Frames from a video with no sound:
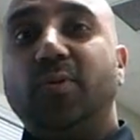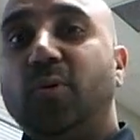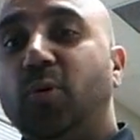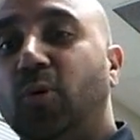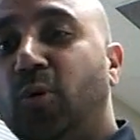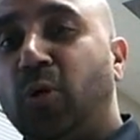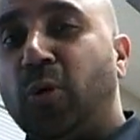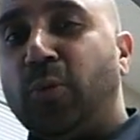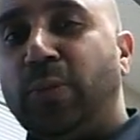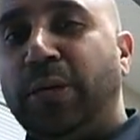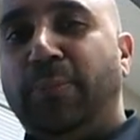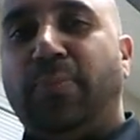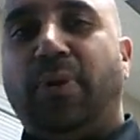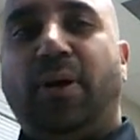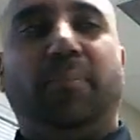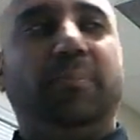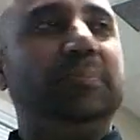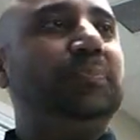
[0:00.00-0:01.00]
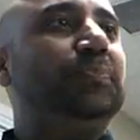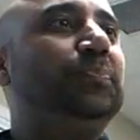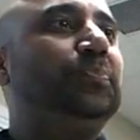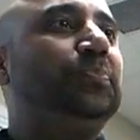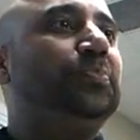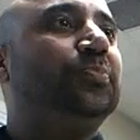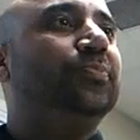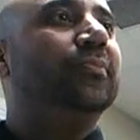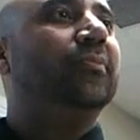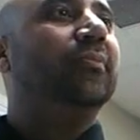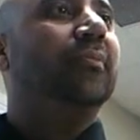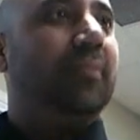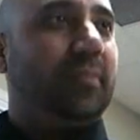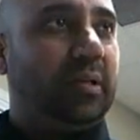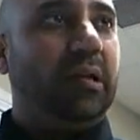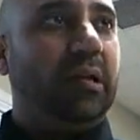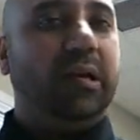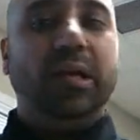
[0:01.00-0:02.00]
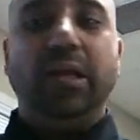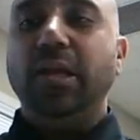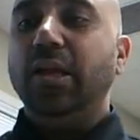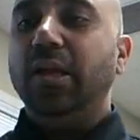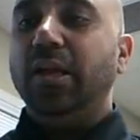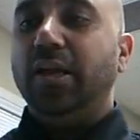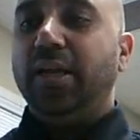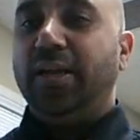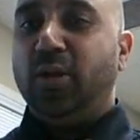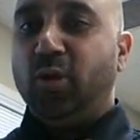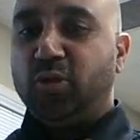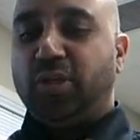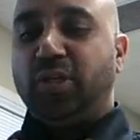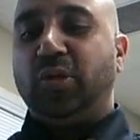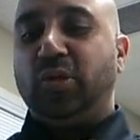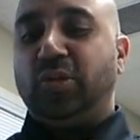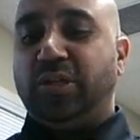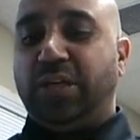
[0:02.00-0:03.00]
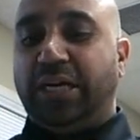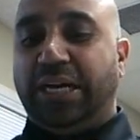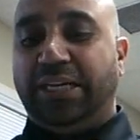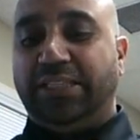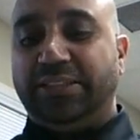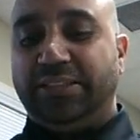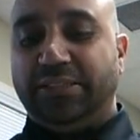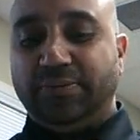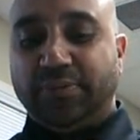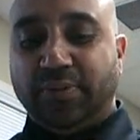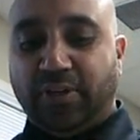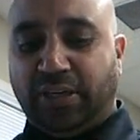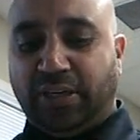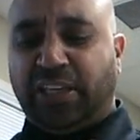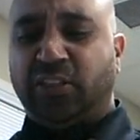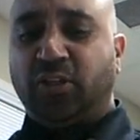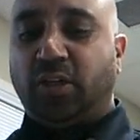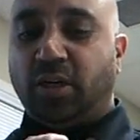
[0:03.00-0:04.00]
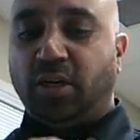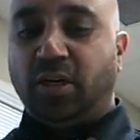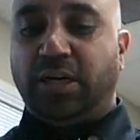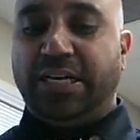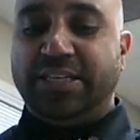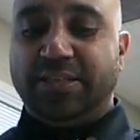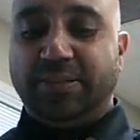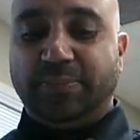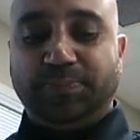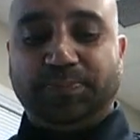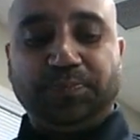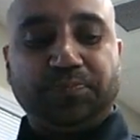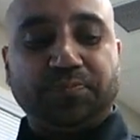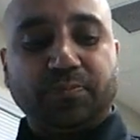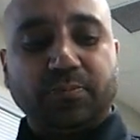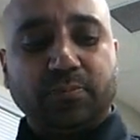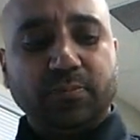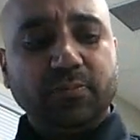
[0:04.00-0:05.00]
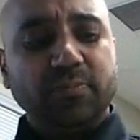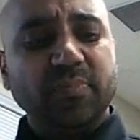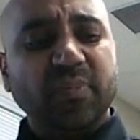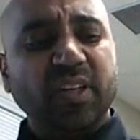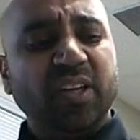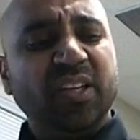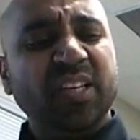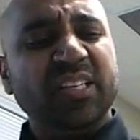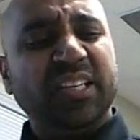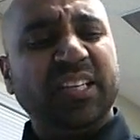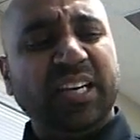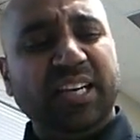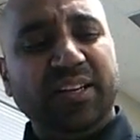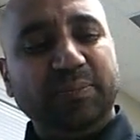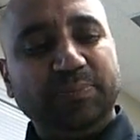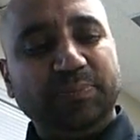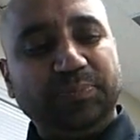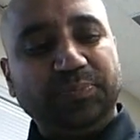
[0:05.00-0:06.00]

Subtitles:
or my mom? He looks into his eyes, at her eyes. He said,